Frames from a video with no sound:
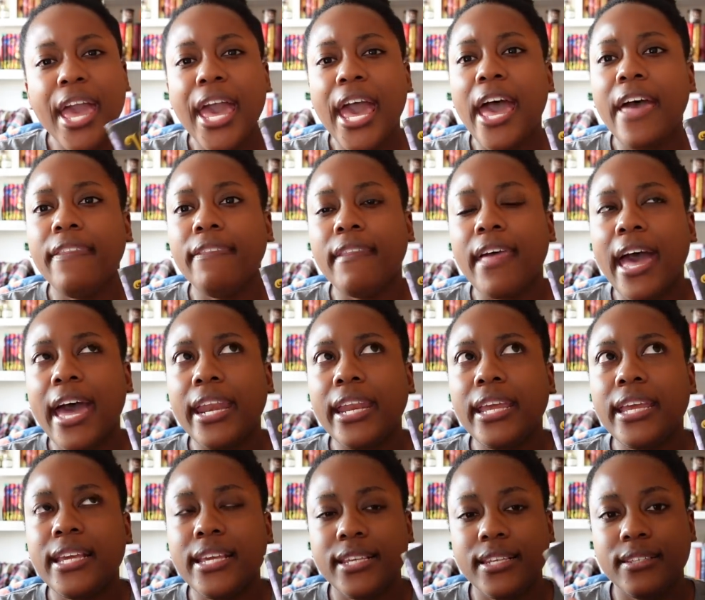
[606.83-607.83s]
and that
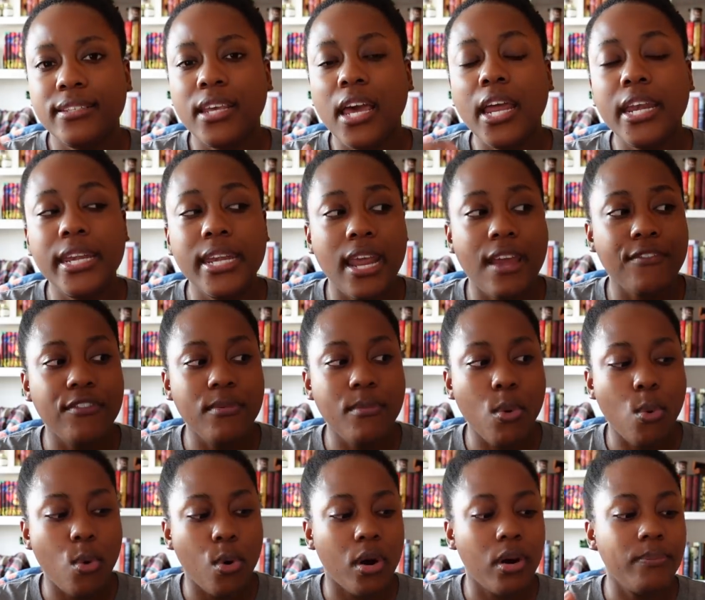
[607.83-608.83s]
is
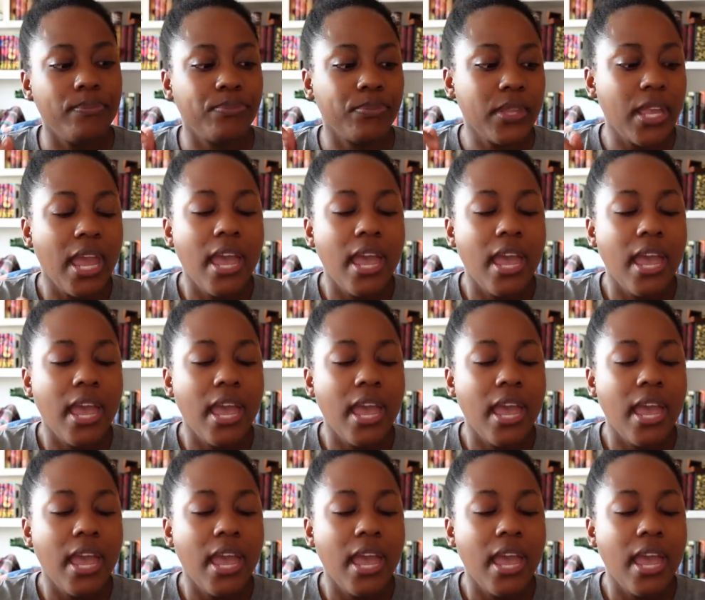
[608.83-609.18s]
Nevermore.